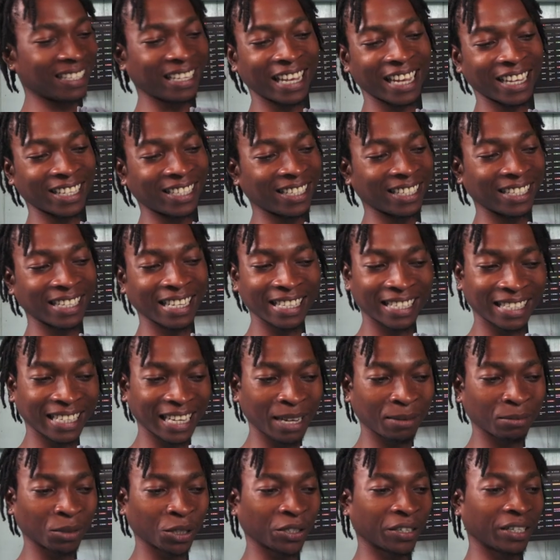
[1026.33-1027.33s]
catching the
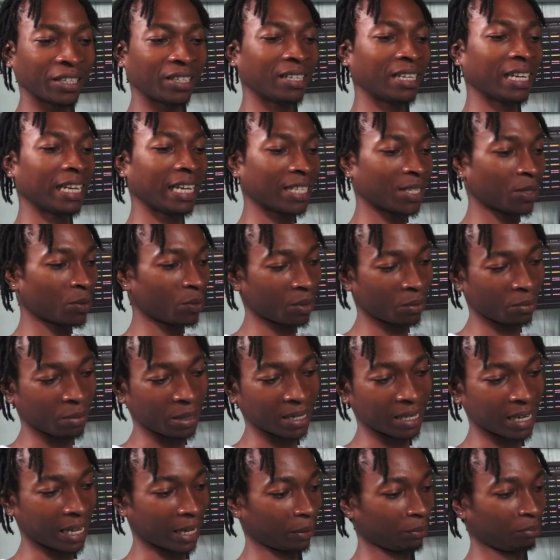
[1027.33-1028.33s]
same trade on here, so it would have
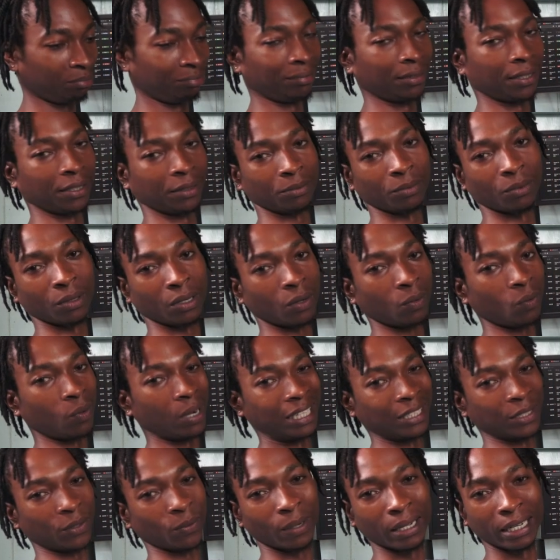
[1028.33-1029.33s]
been like what,
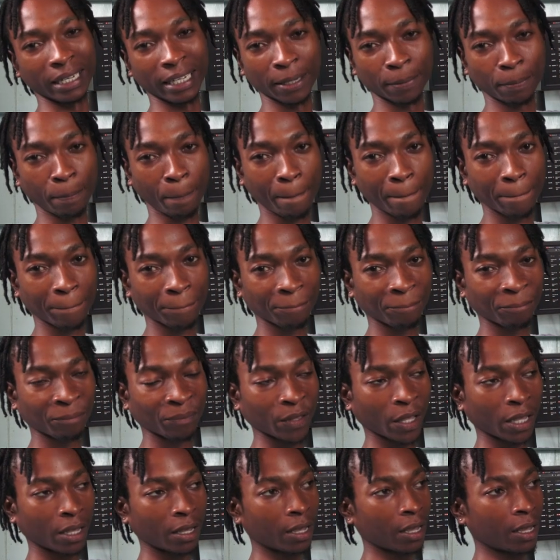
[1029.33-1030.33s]
120.
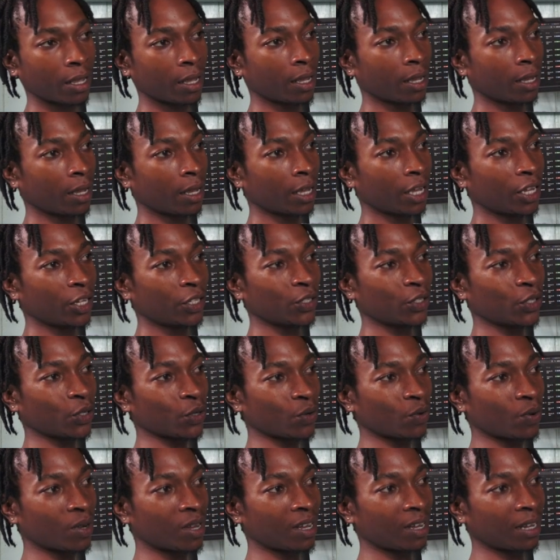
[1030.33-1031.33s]

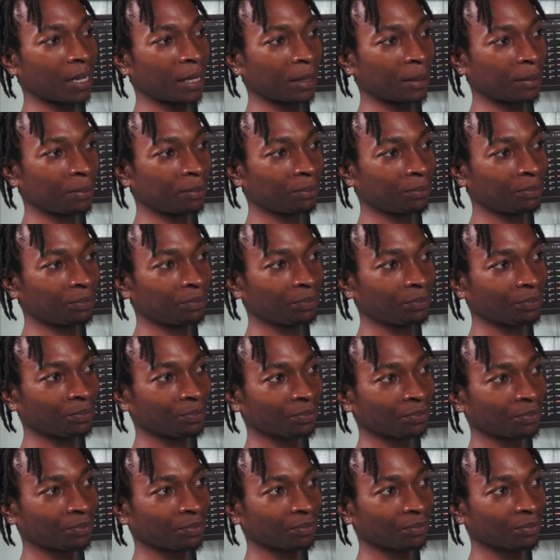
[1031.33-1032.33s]
So
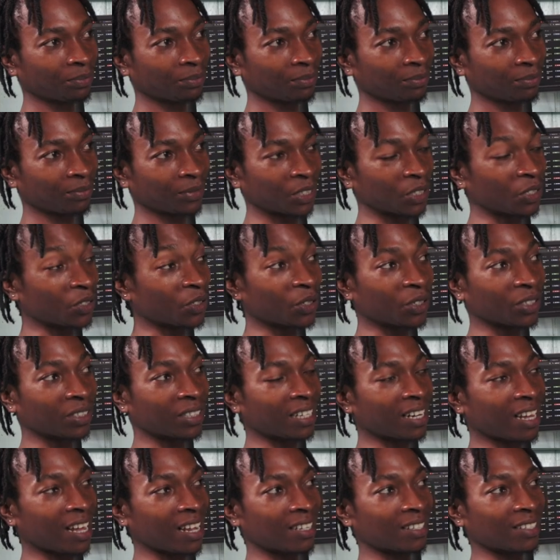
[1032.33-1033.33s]
just
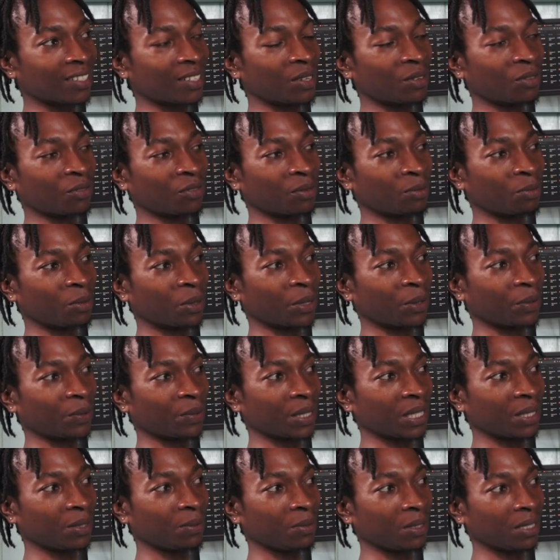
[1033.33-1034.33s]
$30 down from where we
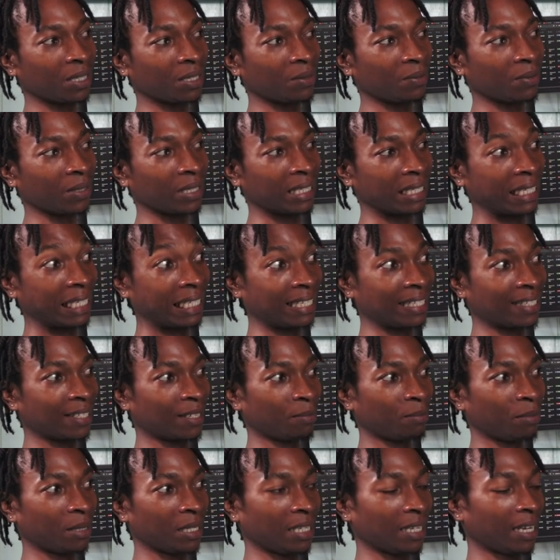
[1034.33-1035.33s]
need to
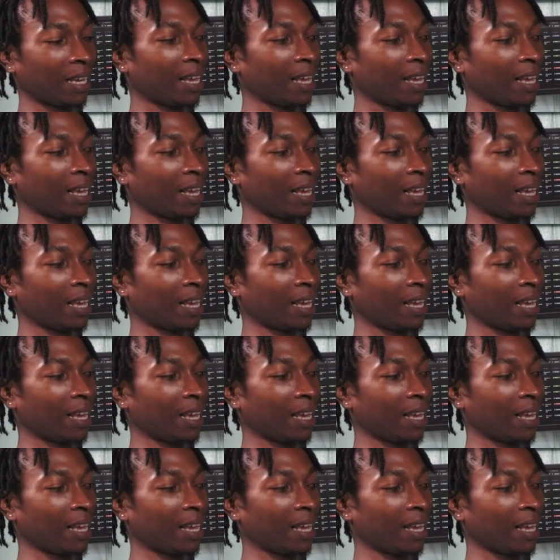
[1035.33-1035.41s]
be.